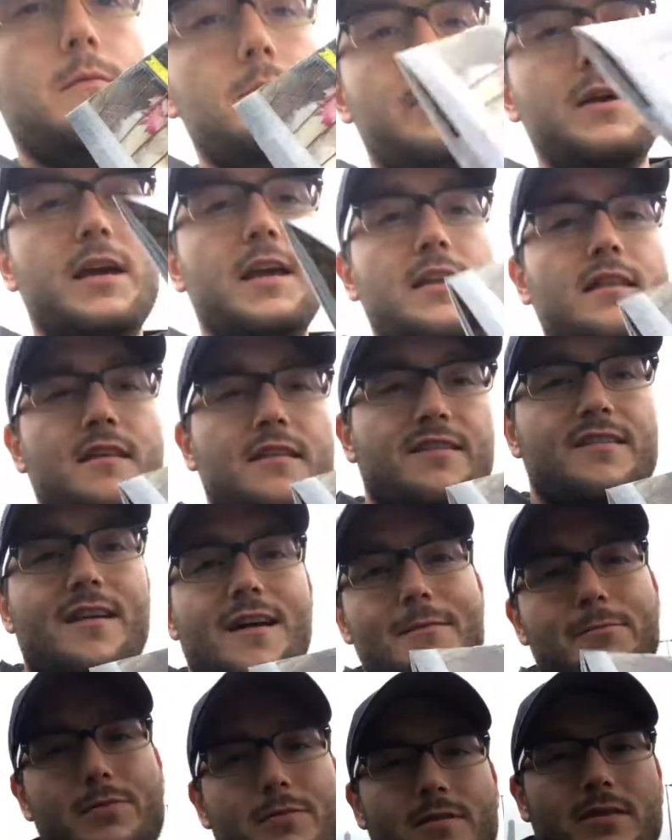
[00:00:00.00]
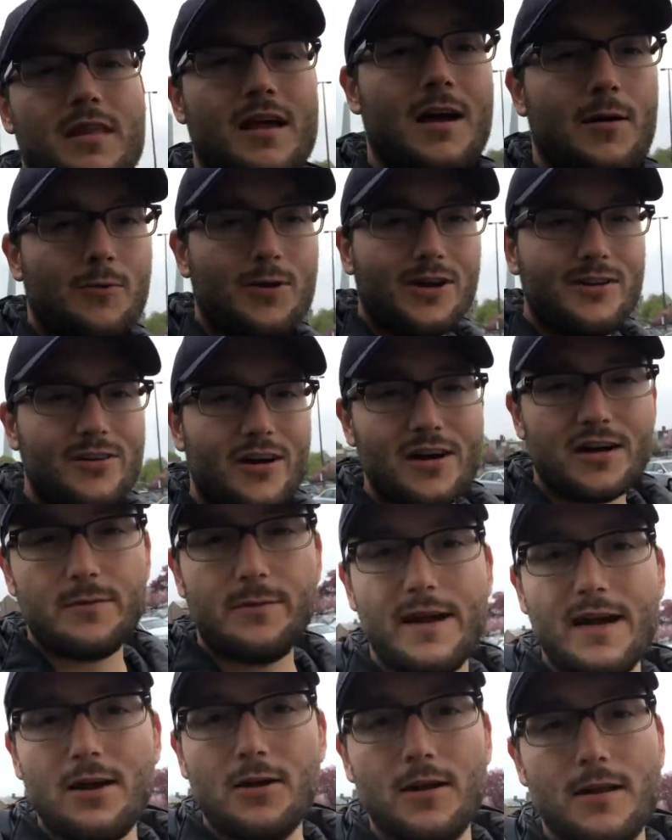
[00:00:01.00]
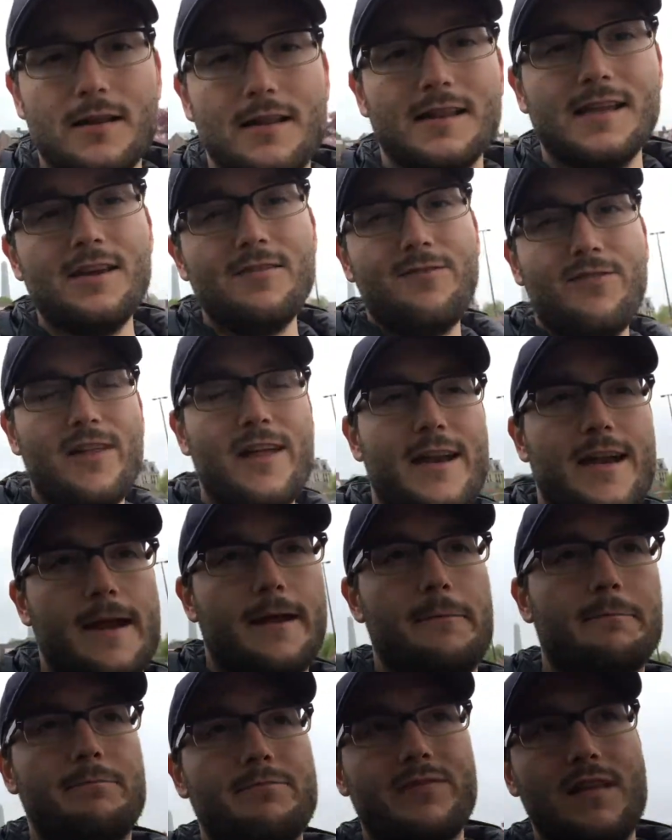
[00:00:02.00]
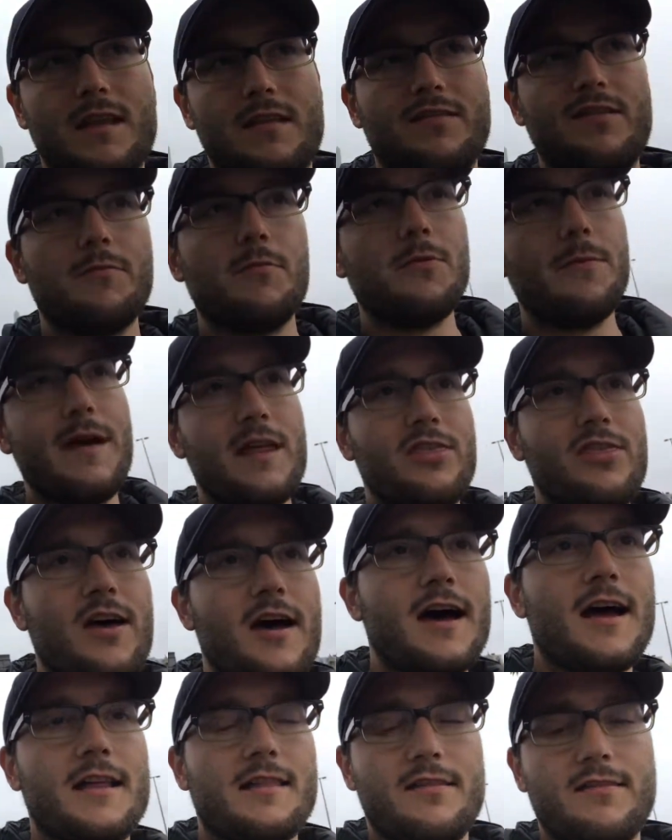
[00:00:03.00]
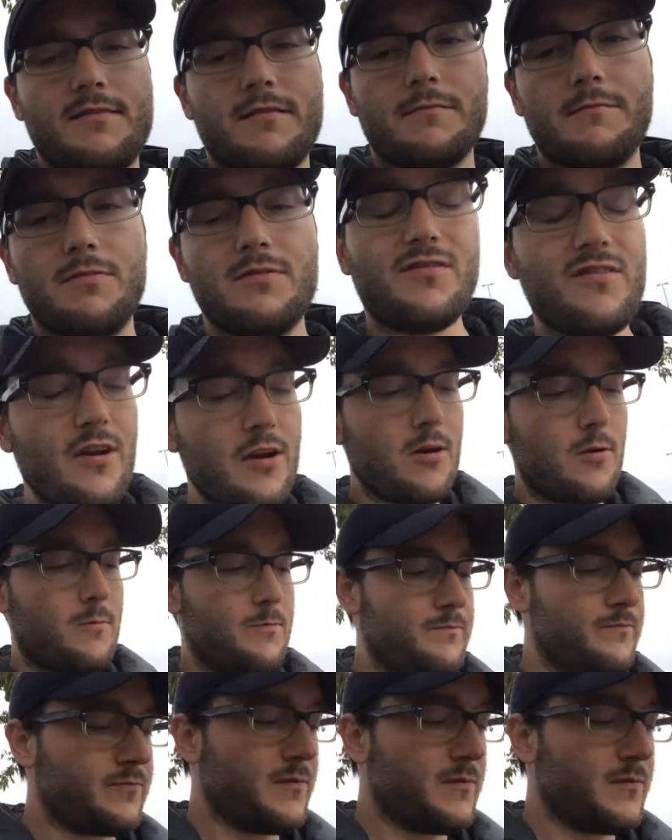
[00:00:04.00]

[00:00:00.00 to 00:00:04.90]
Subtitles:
Picking this up, I want to talk about leafleting and some of my thoughts. So,